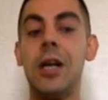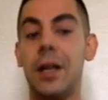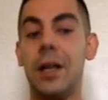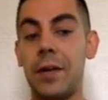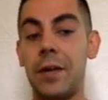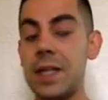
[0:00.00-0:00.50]

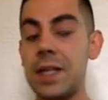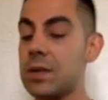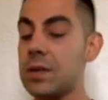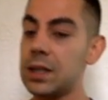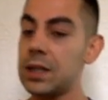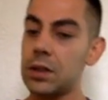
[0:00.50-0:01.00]
Now these are
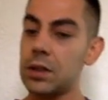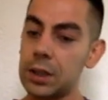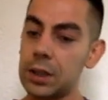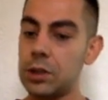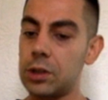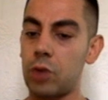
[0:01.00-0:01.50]
things that they're
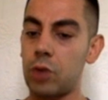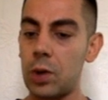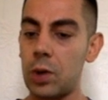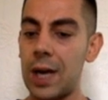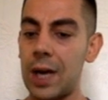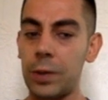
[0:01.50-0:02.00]
going to
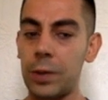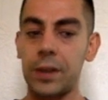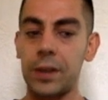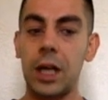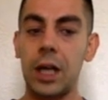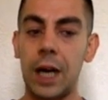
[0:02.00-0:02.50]
roll out with.
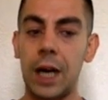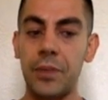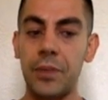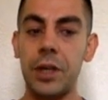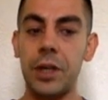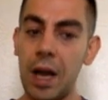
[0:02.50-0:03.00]

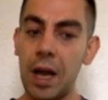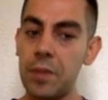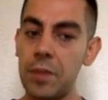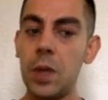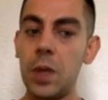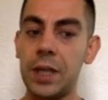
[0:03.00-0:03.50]
You know, at the
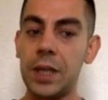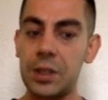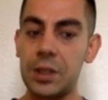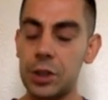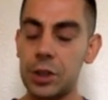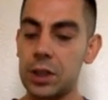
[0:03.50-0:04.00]
moment
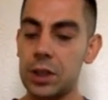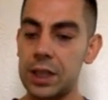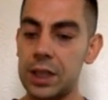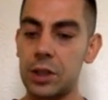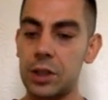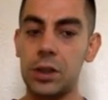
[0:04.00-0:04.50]
it's just
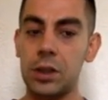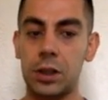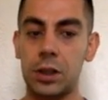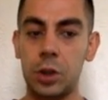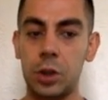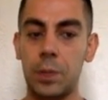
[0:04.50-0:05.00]
a
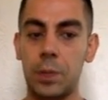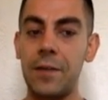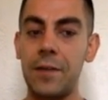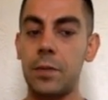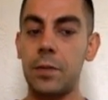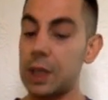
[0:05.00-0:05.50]
social
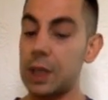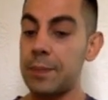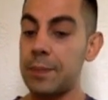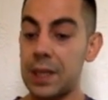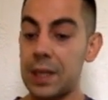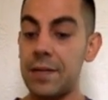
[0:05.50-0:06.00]
platform, but
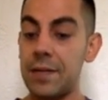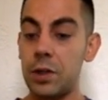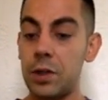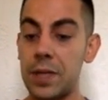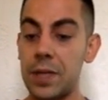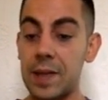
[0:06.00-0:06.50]
believe
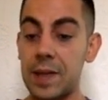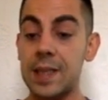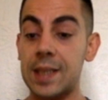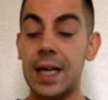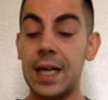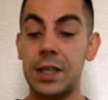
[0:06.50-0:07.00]
you me,
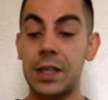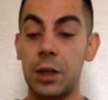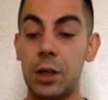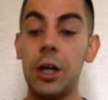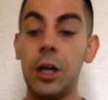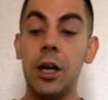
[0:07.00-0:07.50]
these guys, you
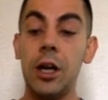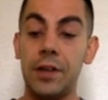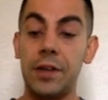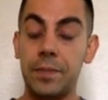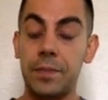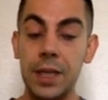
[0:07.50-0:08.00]
know,
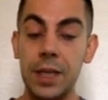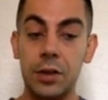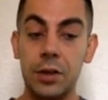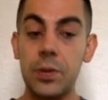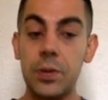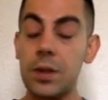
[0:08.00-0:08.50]
they've
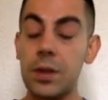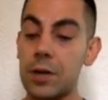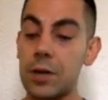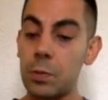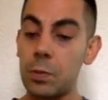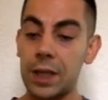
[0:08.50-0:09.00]
been doing the
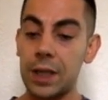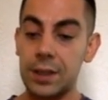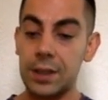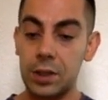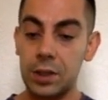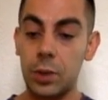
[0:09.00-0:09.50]
groundwork
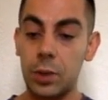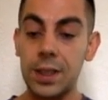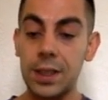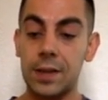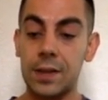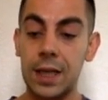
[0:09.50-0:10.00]
since
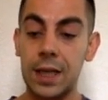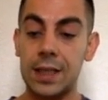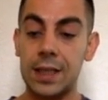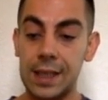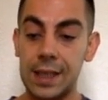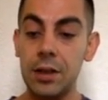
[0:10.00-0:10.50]

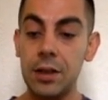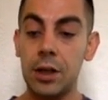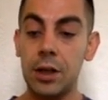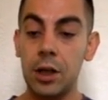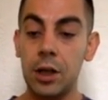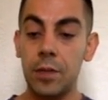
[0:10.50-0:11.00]
2013.
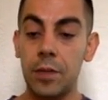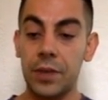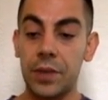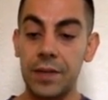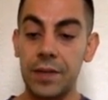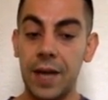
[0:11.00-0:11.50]

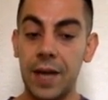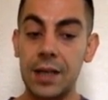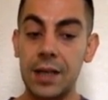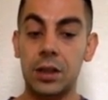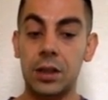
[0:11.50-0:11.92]
They've had